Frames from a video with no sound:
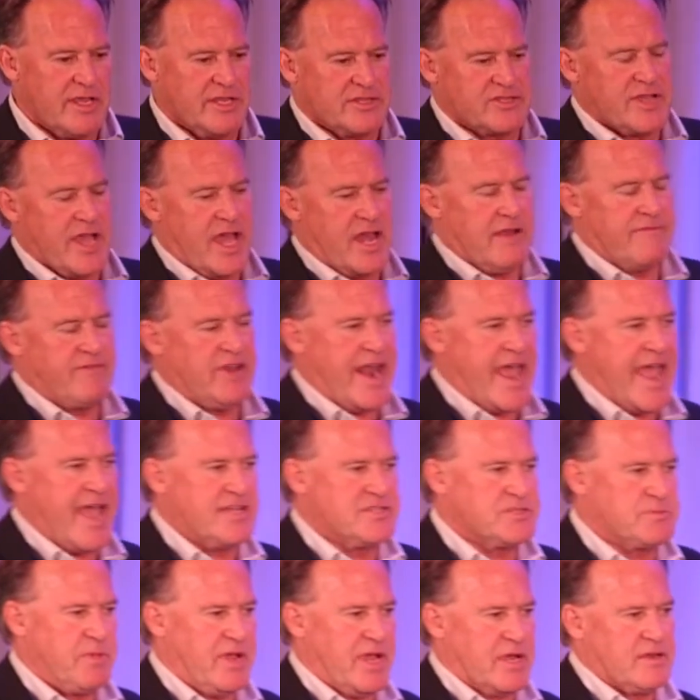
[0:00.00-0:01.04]
It's kind of an
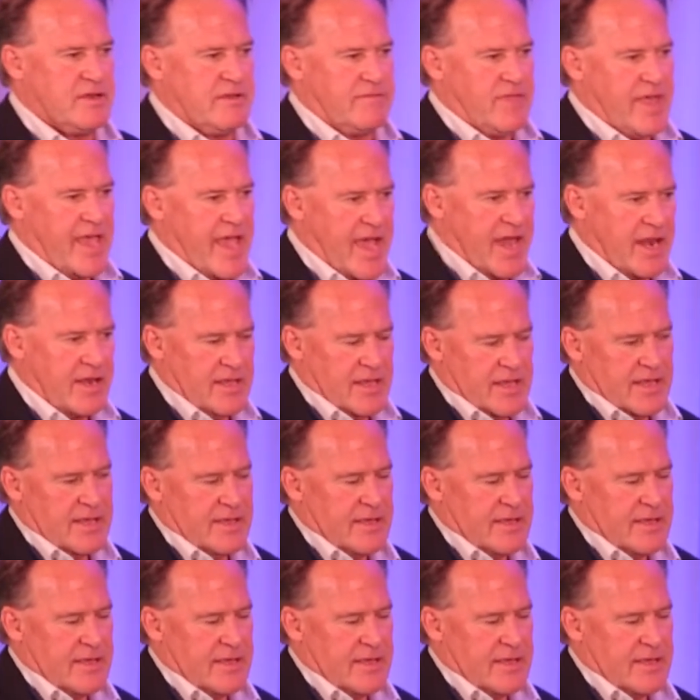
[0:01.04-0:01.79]
aspect of that,